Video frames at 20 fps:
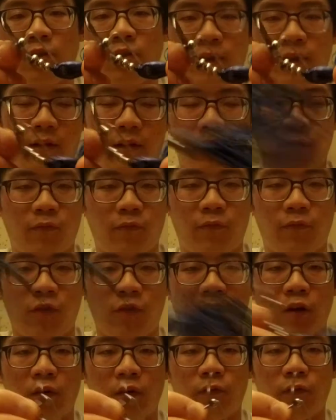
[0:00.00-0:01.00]
And
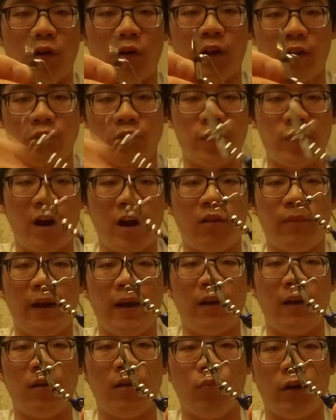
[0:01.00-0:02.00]
second overall, it's a
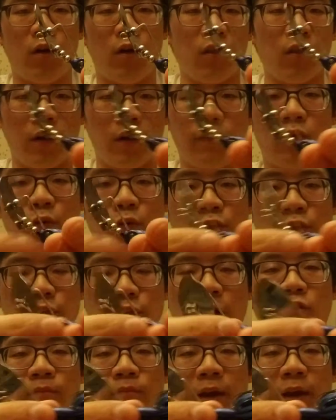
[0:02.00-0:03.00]
chatterbait, and we all love throwing
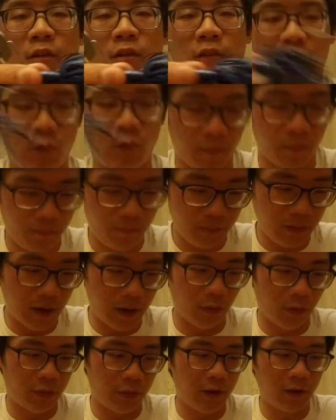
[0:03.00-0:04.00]
chatterbaits
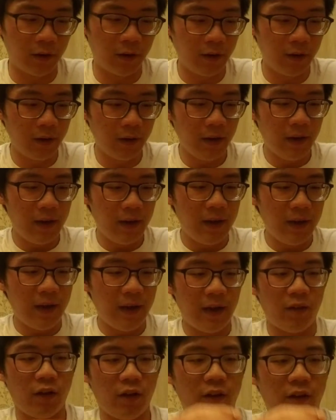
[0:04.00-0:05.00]
out there.
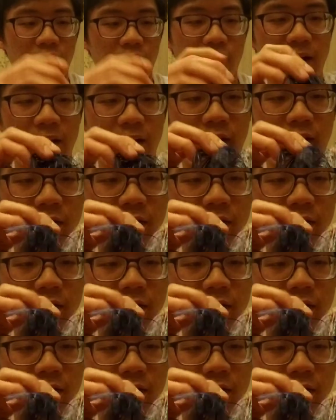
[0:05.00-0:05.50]
As you can see right